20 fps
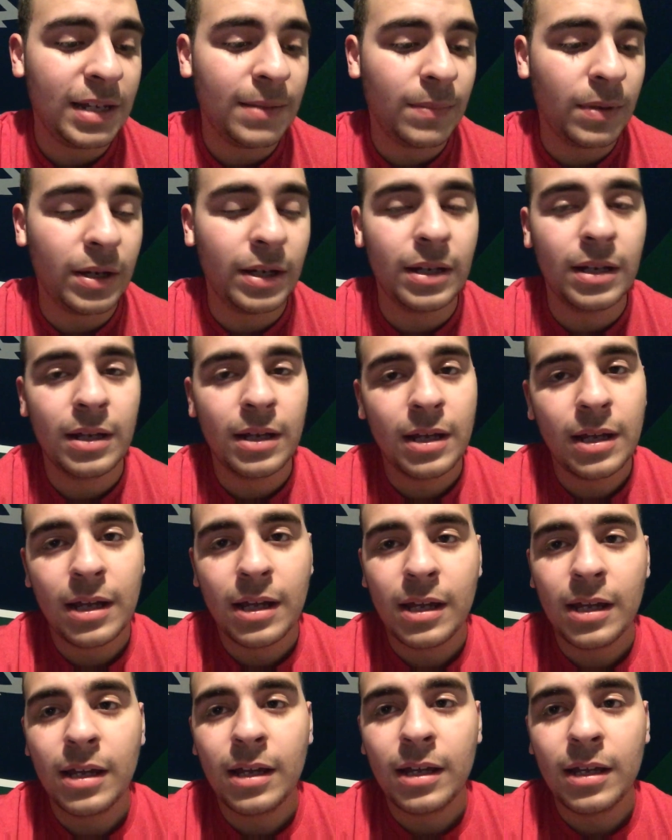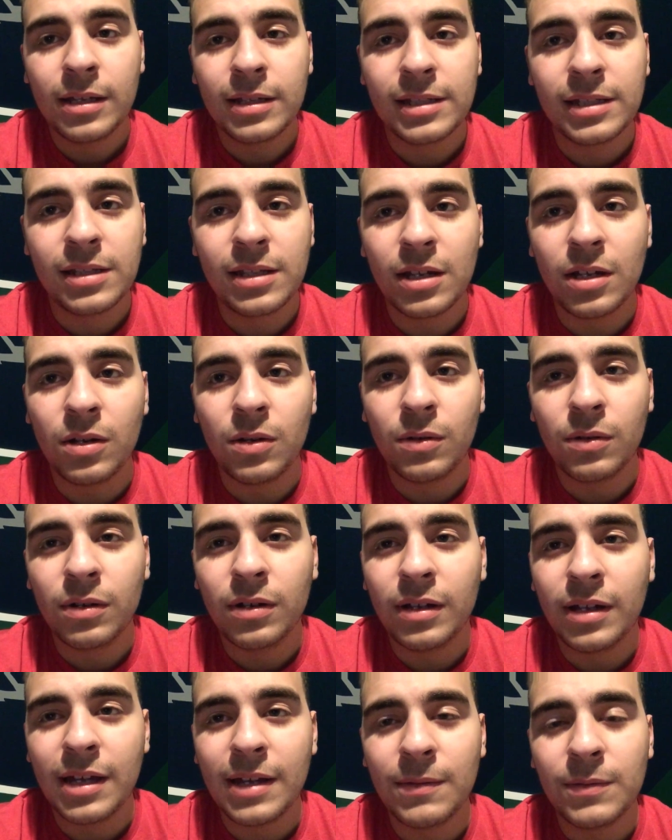but still,
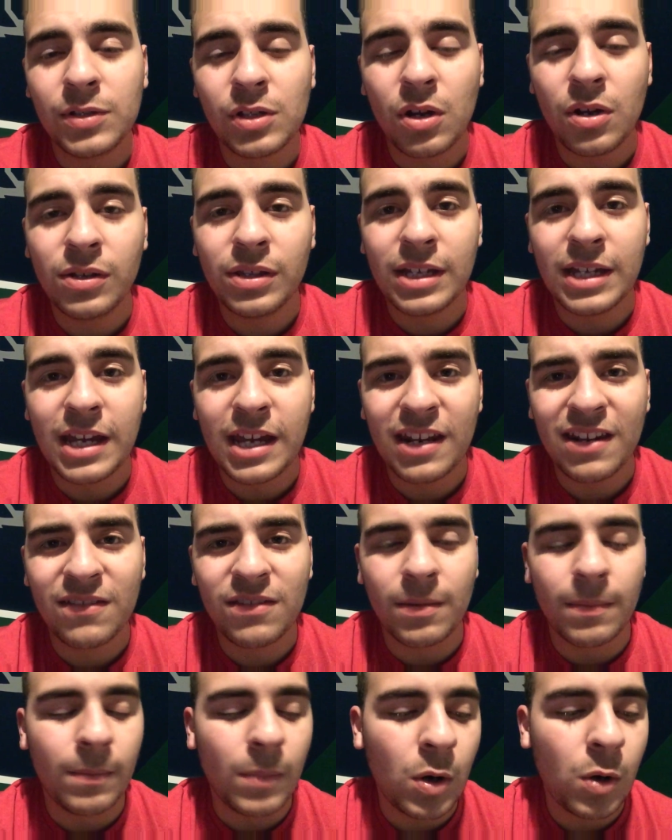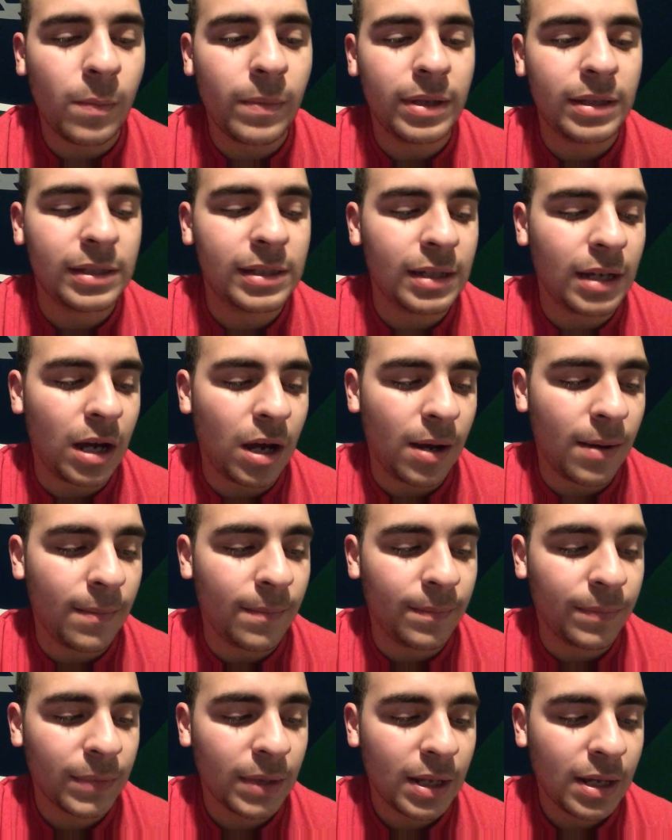it was all in the heat of the moment.
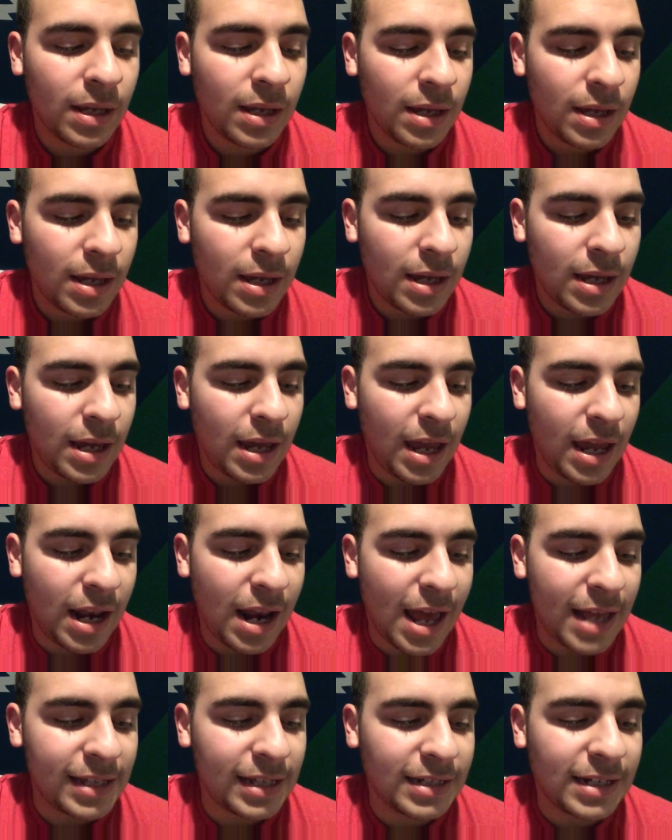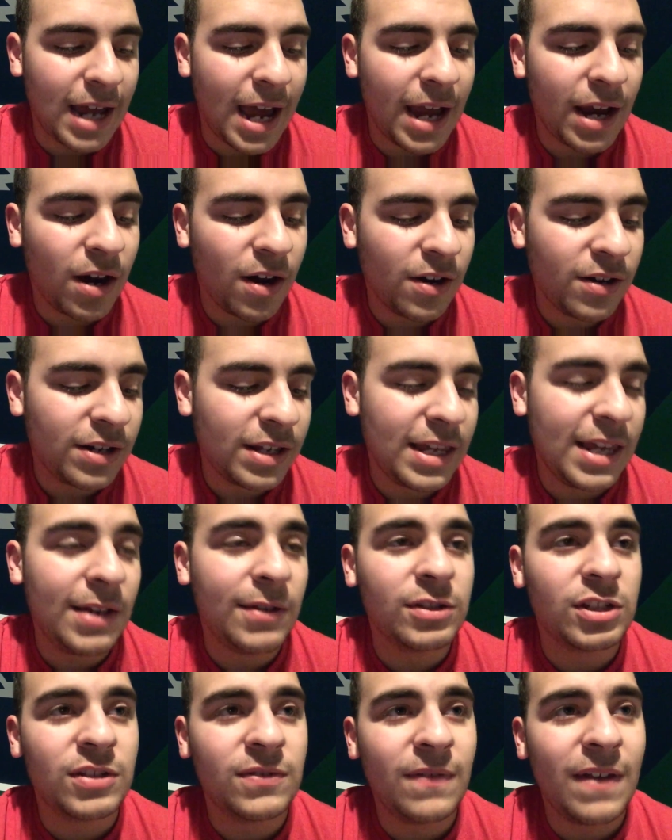And as a diehard
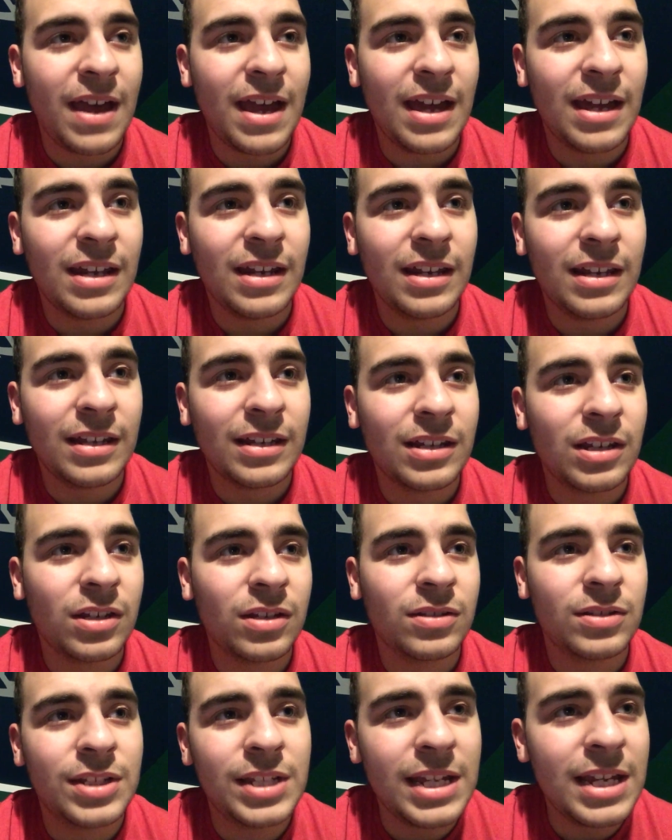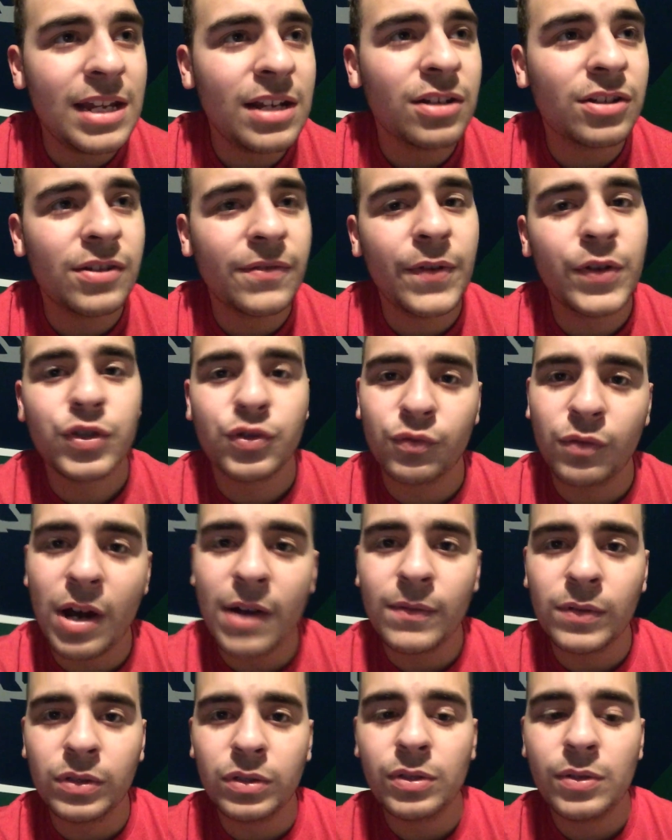Eagles fan, seeing your division
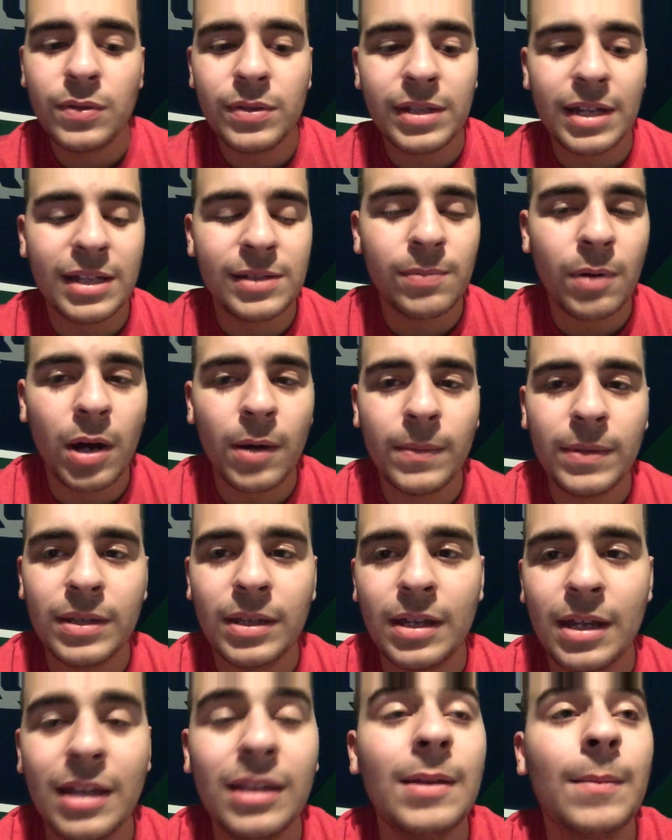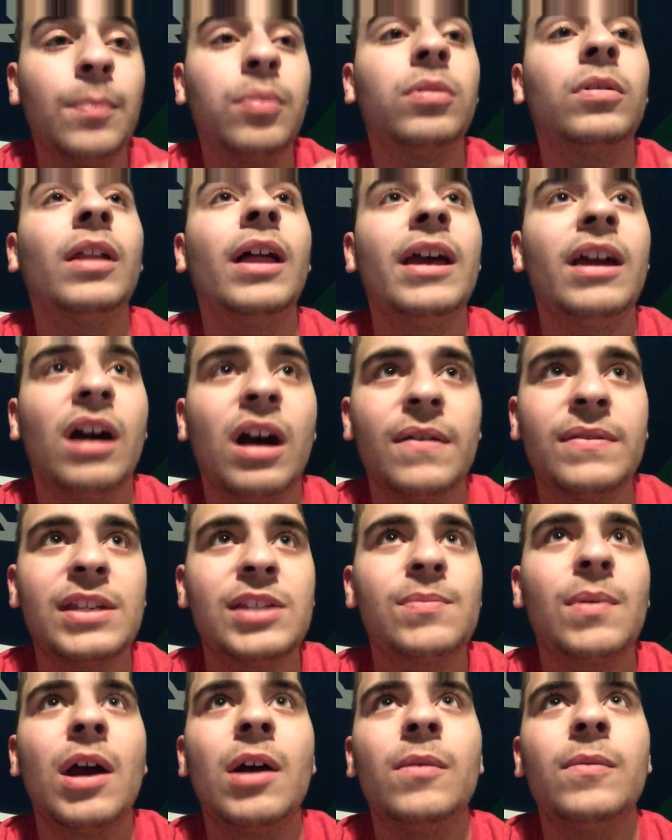rival lose, it's probably in the playoffs,
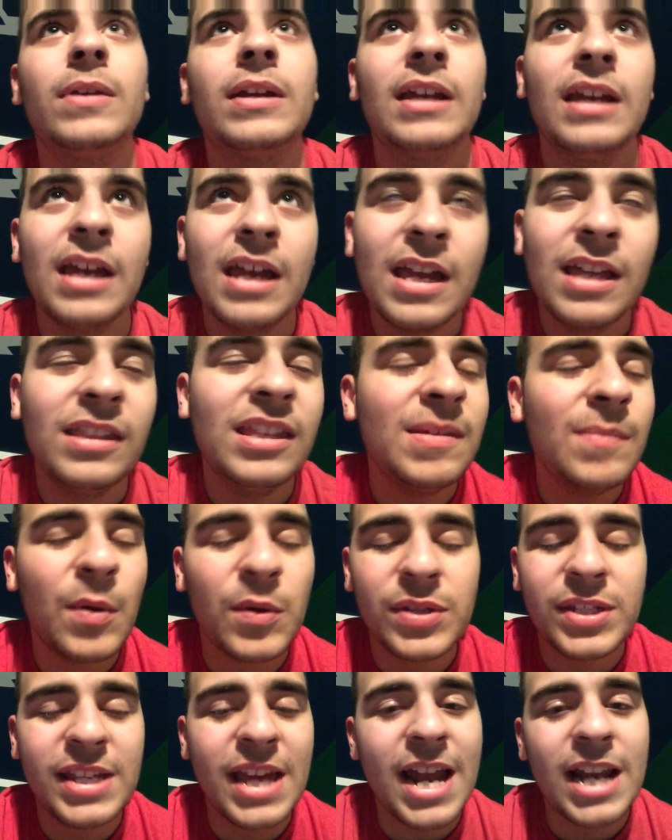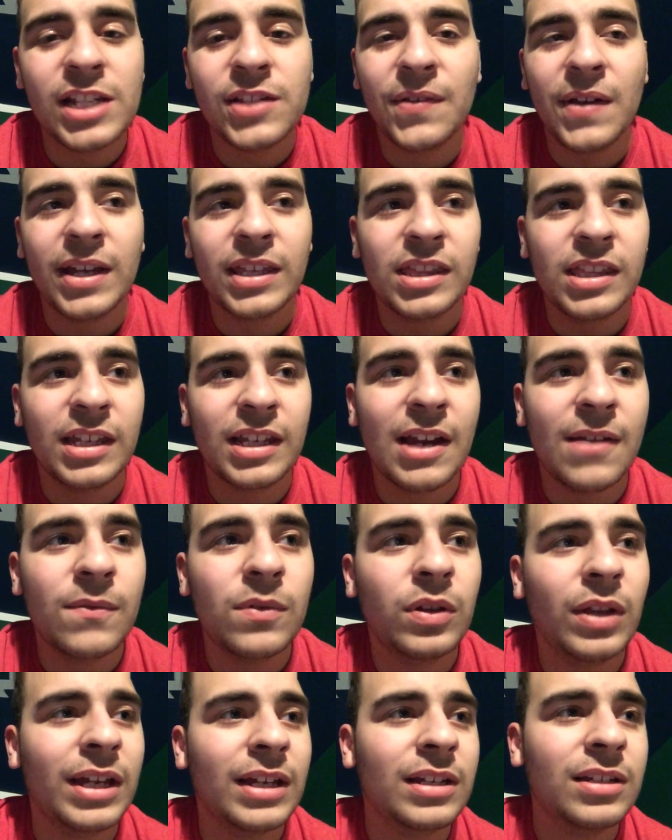it's probably the most satisfying thing
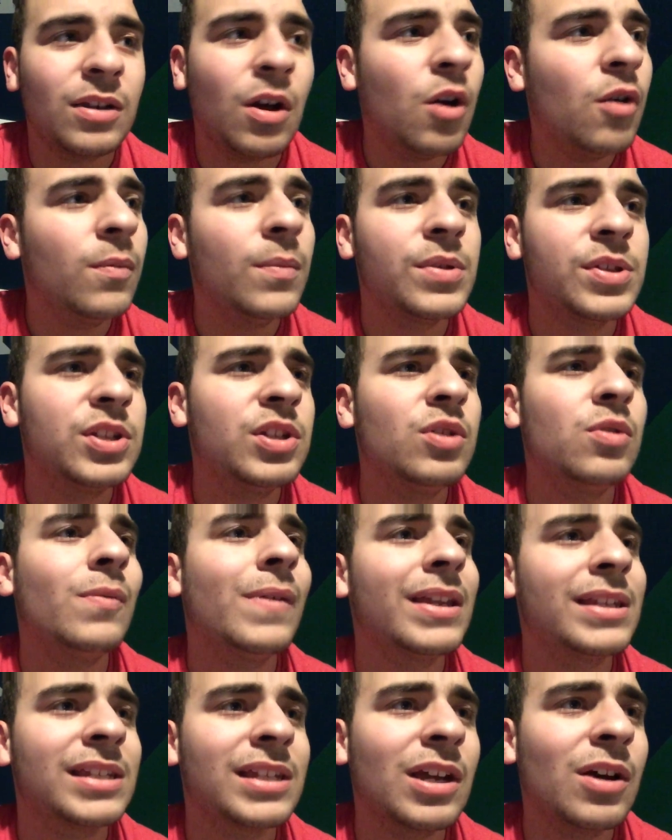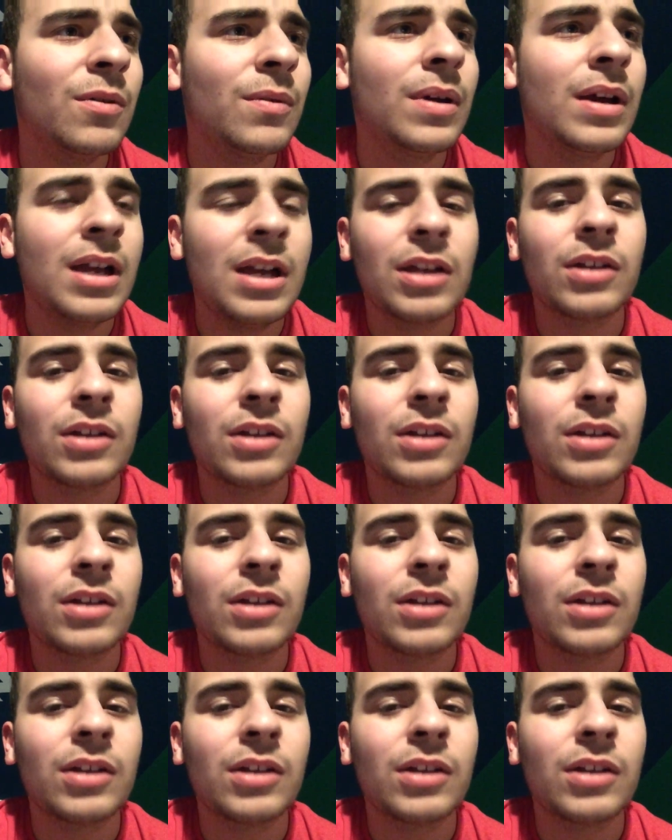ever. Like, almost 2 weeks ago,